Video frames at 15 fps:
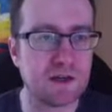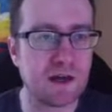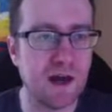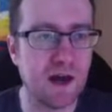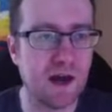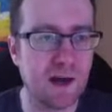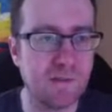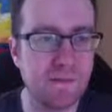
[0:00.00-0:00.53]

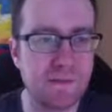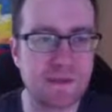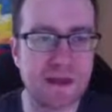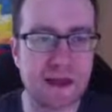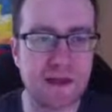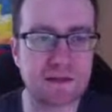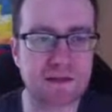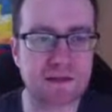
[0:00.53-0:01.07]
um,
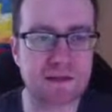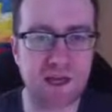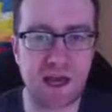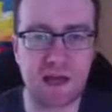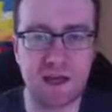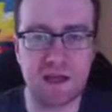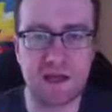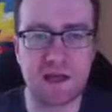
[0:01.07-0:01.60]

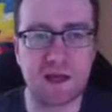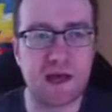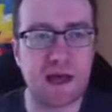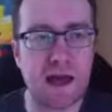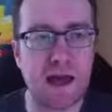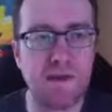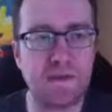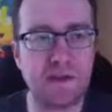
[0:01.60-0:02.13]
scanning
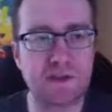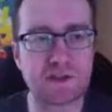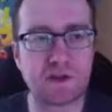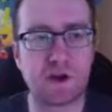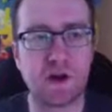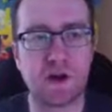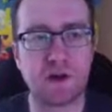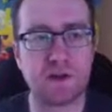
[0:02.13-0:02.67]
and these are
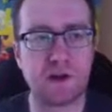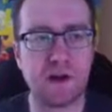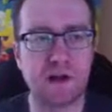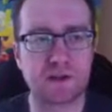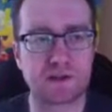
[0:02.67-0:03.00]
all uh,